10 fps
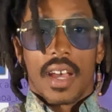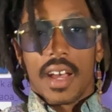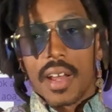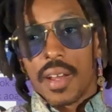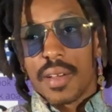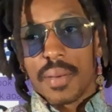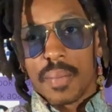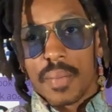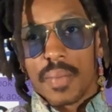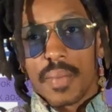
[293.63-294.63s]

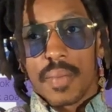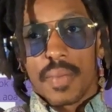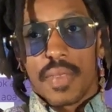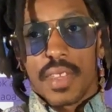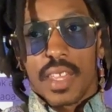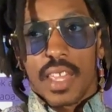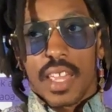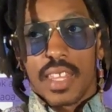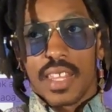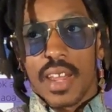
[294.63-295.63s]

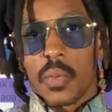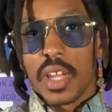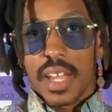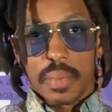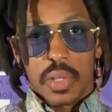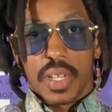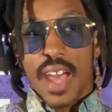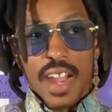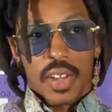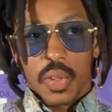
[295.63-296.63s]
And then I wake up to a
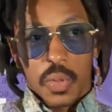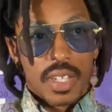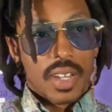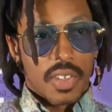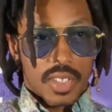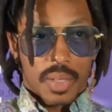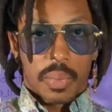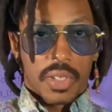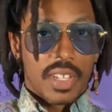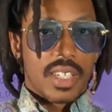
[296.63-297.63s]
knock on the window, and it's the
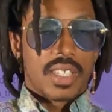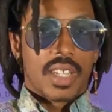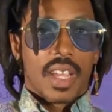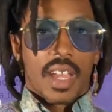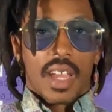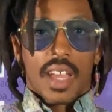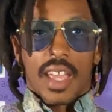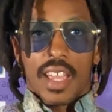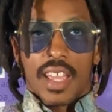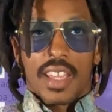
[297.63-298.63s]
police.
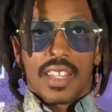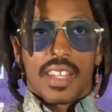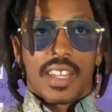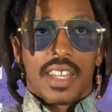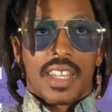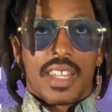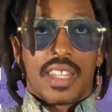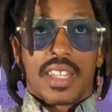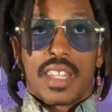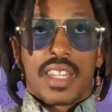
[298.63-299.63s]
And
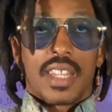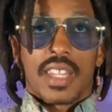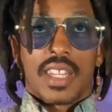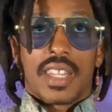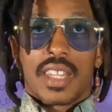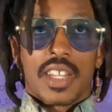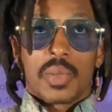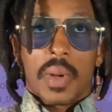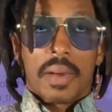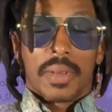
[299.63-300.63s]
there's
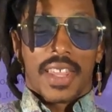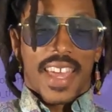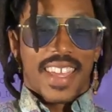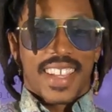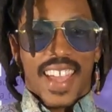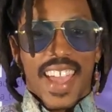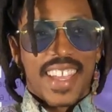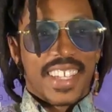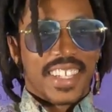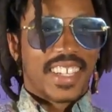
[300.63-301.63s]
probably like
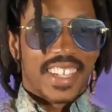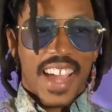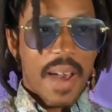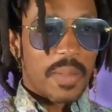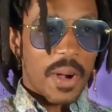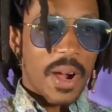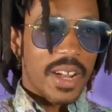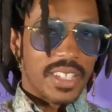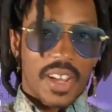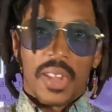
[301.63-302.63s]
8 cop
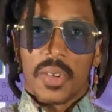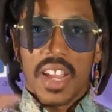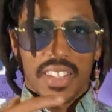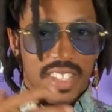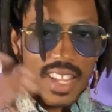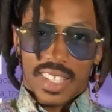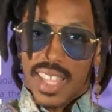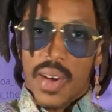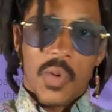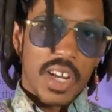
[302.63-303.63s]
cars all around. It's like
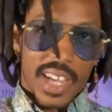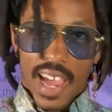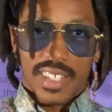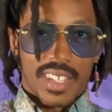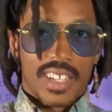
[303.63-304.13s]
that one gas